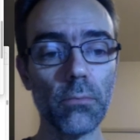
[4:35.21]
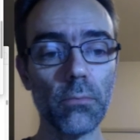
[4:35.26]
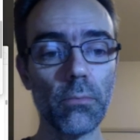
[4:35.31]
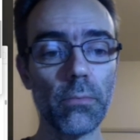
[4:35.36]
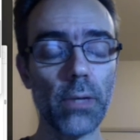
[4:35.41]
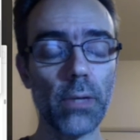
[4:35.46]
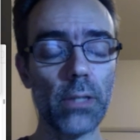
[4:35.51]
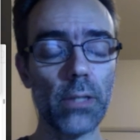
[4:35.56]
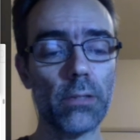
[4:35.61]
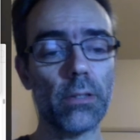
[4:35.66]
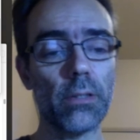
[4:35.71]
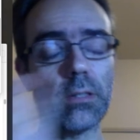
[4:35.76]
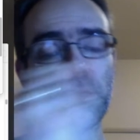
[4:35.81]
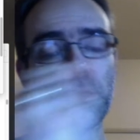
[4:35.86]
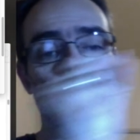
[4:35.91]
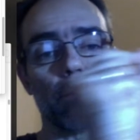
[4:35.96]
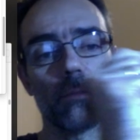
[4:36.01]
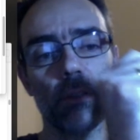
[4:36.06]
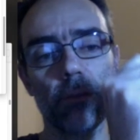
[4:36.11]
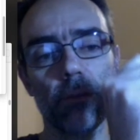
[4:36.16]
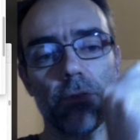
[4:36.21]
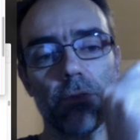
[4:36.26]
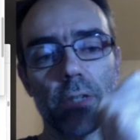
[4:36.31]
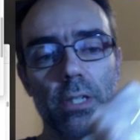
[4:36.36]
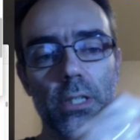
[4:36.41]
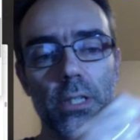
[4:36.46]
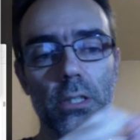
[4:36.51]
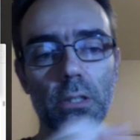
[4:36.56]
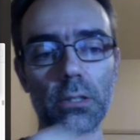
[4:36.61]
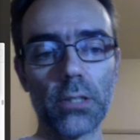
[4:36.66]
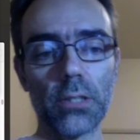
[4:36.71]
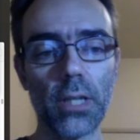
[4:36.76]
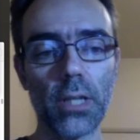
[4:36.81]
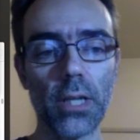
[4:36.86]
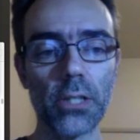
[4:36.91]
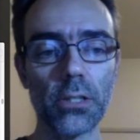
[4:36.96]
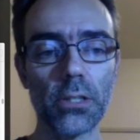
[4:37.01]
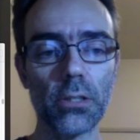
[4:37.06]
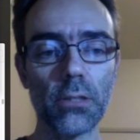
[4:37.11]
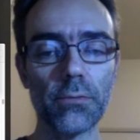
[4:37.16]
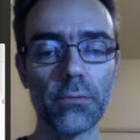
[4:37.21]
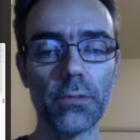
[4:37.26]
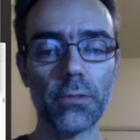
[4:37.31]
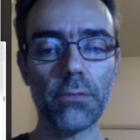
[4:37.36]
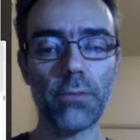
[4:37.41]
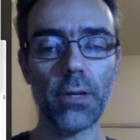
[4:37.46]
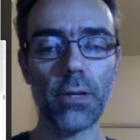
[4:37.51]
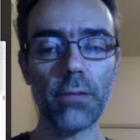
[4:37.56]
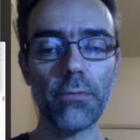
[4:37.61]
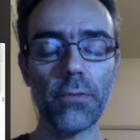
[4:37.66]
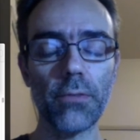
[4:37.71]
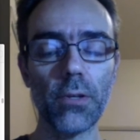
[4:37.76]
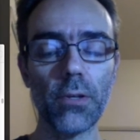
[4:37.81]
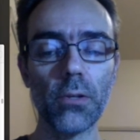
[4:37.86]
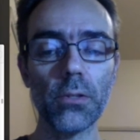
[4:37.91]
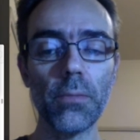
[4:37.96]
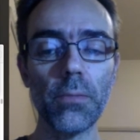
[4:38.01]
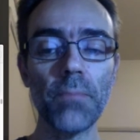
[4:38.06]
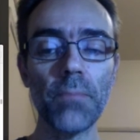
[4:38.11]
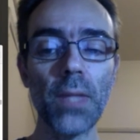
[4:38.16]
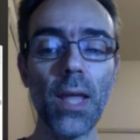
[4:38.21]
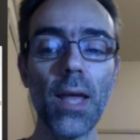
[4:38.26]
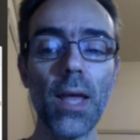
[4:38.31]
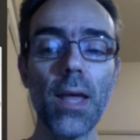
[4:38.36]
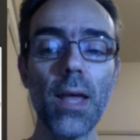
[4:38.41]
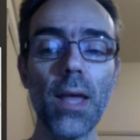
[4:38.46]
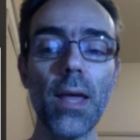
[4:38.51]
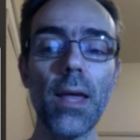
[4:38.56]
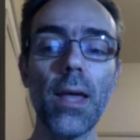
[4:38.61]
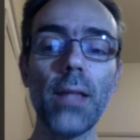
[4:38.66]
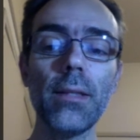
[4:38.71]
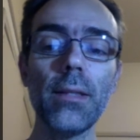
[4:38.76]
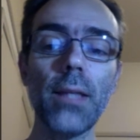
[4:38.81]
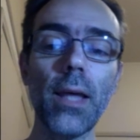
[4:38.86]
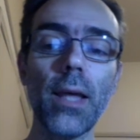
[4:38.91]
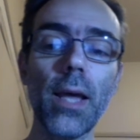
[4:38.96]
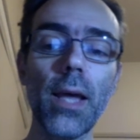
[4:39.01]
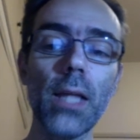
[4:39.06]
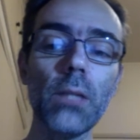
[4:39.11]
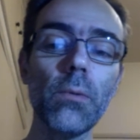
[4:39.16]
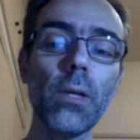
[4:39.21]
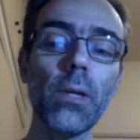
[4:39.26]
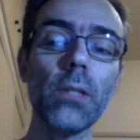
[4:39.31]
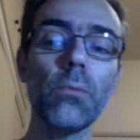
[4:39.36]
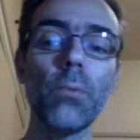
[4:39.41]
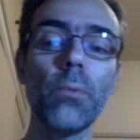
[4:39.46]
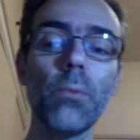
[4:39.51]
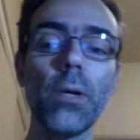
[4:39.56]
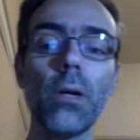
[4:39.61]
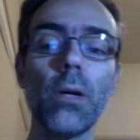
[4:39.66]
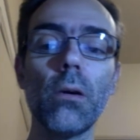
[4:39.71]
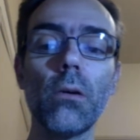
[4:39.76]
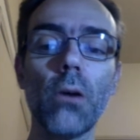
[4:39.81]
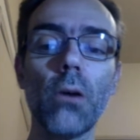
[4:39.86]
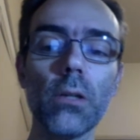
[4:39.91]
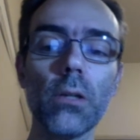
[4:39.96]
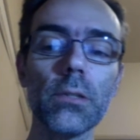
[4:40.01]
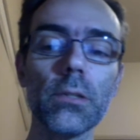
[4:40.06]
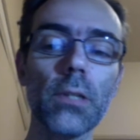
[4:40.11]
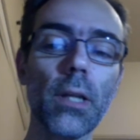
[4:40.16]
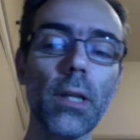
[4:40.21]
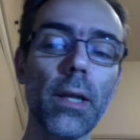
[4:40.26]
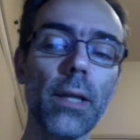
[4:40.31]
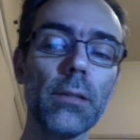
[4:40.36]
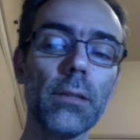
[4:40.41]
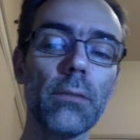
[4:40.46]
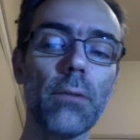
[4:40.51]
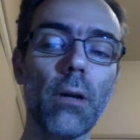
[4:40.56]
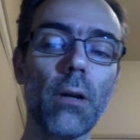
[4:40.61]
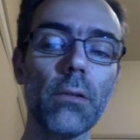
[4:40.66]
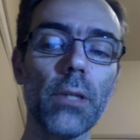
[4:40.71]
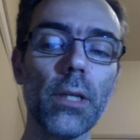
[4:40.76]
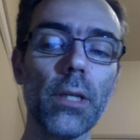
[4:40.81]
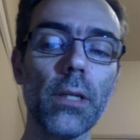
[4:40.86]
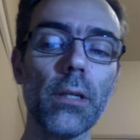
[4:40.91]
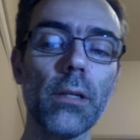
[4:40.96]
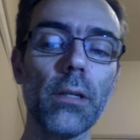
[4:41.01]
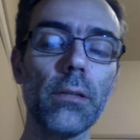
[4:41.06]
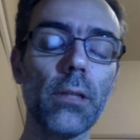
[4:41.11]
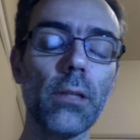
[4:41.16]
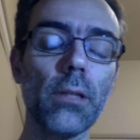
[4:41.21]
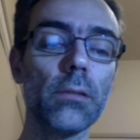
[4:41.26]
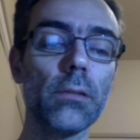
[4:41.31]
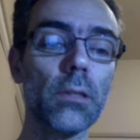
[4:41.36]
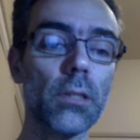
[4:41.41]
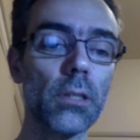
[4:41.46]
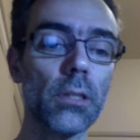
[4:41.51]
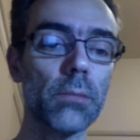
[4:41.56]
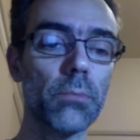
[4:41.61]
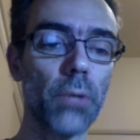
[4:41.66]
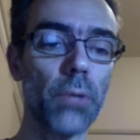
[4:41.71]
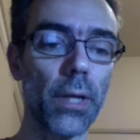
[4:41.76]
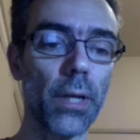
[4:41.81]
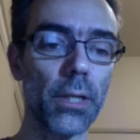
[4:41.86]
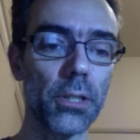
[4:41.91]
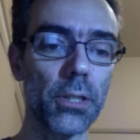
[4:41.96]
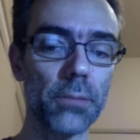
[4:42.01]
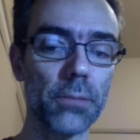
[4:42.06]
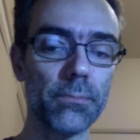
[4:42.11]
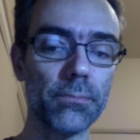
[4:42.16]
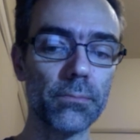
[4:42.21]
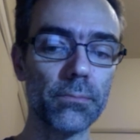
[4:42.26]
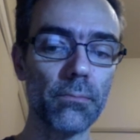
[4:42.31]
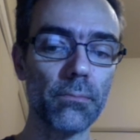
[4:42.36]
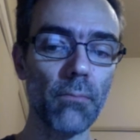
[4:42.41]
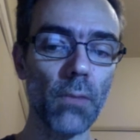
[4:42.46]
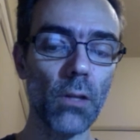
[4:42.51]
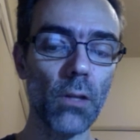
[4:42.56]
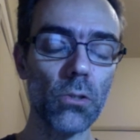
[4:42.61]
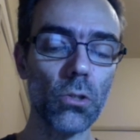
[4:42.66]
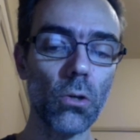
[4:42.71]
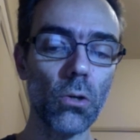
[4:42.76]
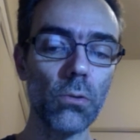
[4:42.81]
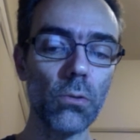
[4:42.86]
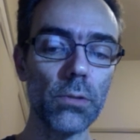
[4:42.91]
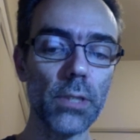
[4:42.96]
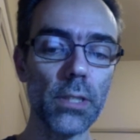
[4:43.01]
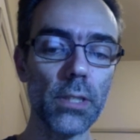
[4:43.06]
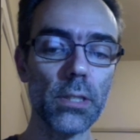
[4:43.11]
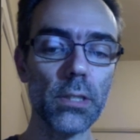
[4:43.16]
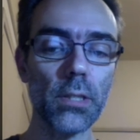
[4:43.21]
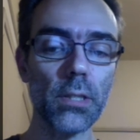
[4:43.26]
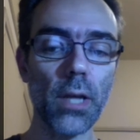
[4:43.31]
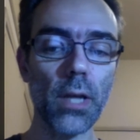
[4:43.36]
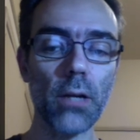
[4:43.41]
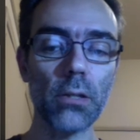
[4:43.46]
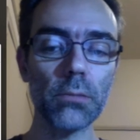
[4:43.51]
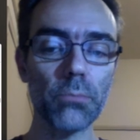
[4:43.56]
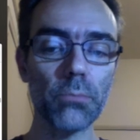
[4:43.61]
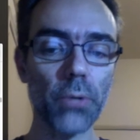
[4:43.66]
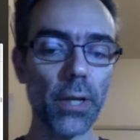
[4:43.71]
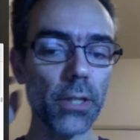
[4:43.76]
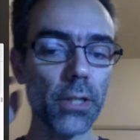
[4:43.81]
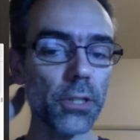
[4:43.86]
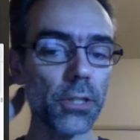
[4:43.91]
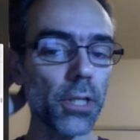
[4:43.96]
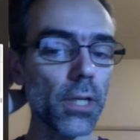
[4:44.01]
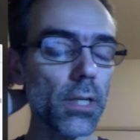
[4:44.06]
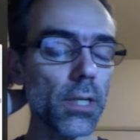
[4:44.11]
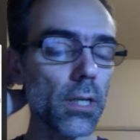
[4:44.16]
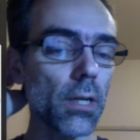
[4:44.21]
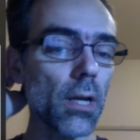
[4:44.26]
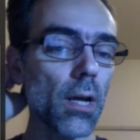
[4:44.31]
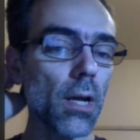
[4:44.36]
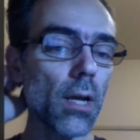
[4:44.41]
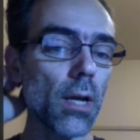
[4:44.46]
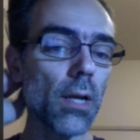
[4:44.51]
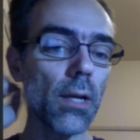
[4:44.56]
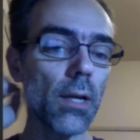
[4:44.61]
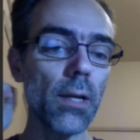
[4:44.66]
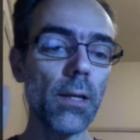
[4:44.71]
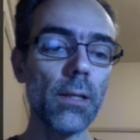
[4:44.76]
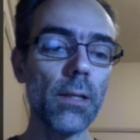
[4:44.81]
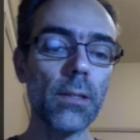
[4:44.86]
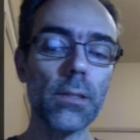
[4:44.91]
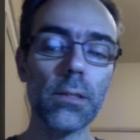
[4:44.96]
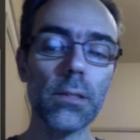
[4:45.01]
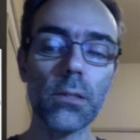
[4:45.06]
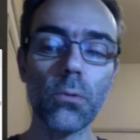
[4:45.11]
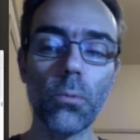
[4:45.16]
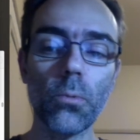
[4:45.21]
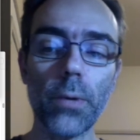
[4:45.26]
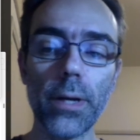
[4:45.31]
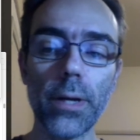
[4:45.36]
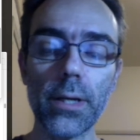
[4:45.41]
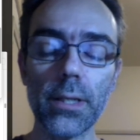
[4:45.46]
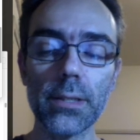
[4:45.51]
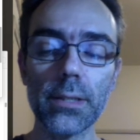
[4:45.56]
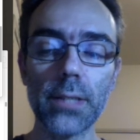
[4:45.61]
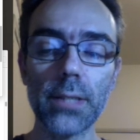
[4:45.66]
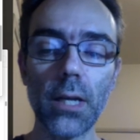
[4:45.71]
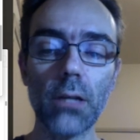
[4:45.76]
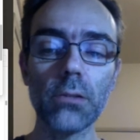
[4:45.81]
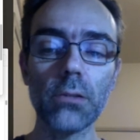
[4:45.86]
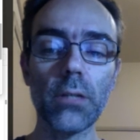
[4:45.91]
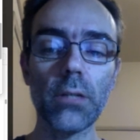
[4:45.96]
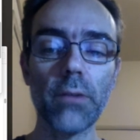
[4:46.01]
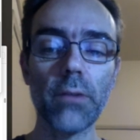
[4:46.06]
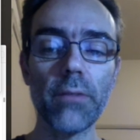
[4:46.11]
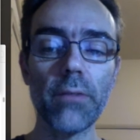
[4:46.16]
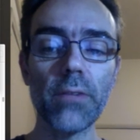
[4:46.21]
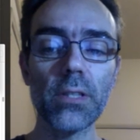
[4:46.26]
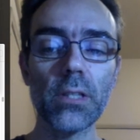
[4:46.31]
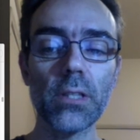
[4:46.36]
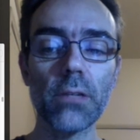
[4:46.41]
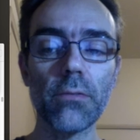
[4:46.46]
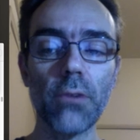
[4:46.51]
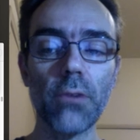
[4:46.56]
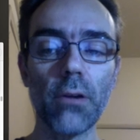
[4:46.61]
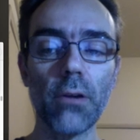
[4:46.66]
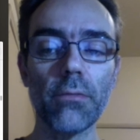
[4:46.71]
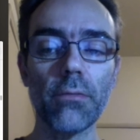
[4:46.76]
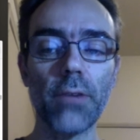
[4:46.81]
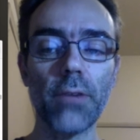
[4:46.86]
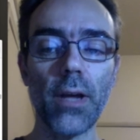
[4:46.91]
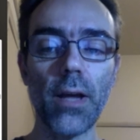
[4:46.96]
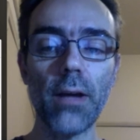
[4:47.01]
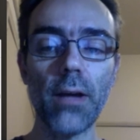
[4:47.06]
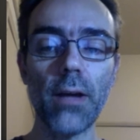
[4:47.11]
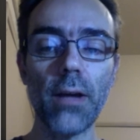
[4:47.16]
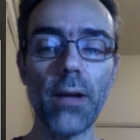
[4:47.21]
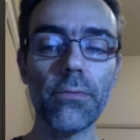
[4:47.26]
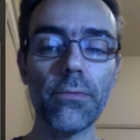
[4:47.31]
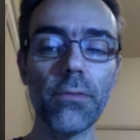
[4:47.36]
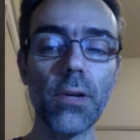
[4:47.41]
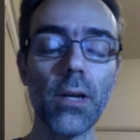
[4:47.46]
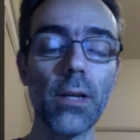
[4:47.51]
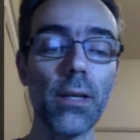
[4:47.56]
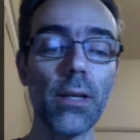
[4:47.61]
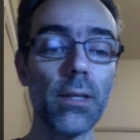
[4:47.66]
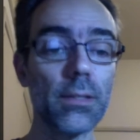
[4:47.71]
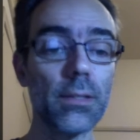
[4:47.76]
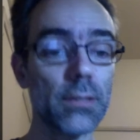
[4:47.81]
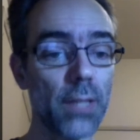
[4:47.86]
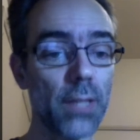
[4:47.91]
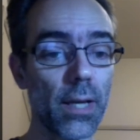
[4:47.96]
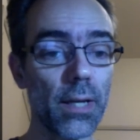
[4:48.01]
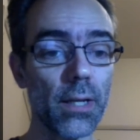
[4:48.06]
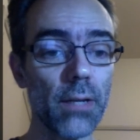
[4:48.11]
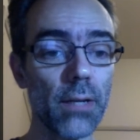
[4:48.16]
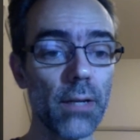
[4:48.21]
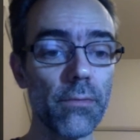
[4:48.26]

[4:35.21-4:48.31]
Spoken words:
It is the first oscillation of the phi field, and then it will oscillate around here in the third branch. So this second branch here is where the second derivative of f is negative.